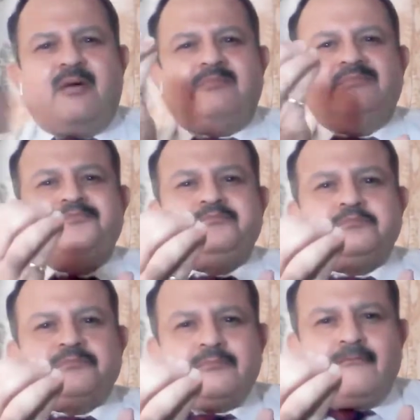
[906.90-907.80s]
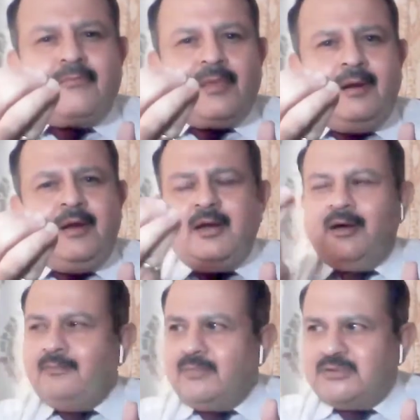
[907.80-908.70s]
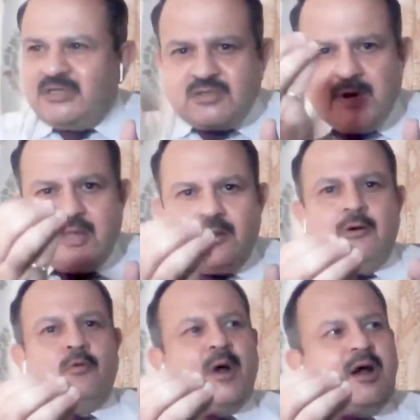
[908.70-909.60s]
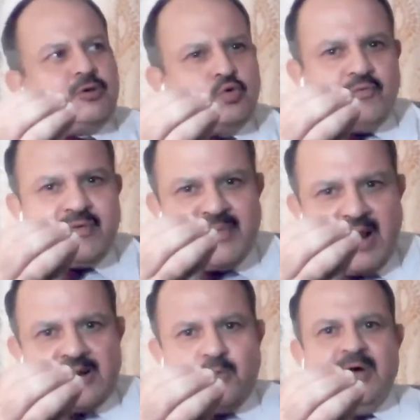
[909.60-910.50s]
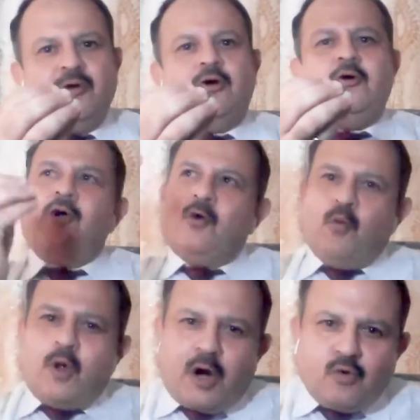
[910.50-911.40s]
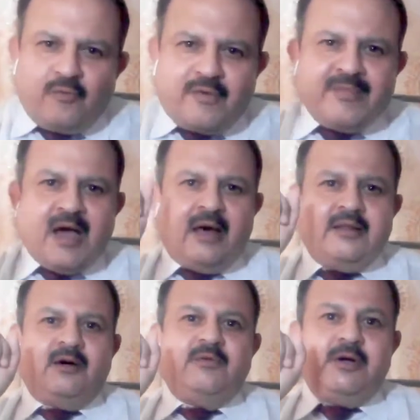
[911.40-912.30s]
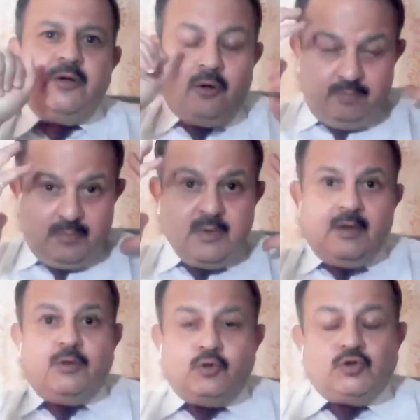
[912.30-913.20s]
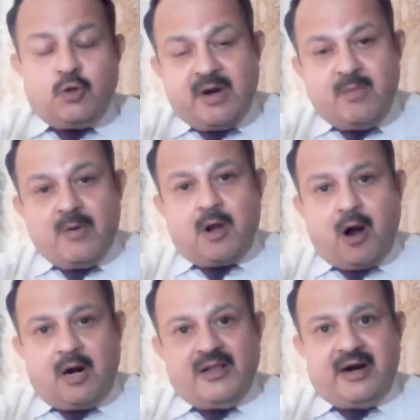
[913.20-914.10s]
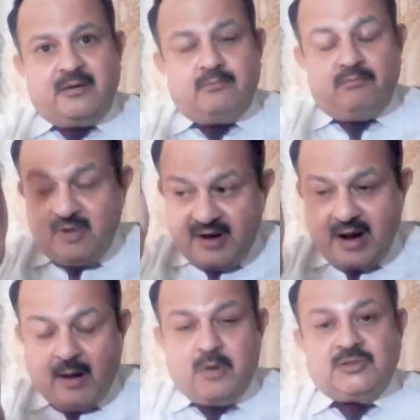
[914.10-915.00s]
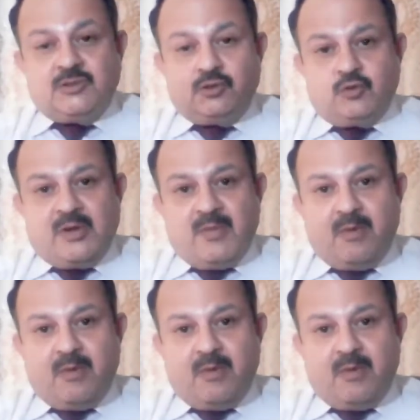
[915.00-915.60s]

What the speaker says: from this video, one or two from that video, one or two from the other video. You should remember all that. The numbers you should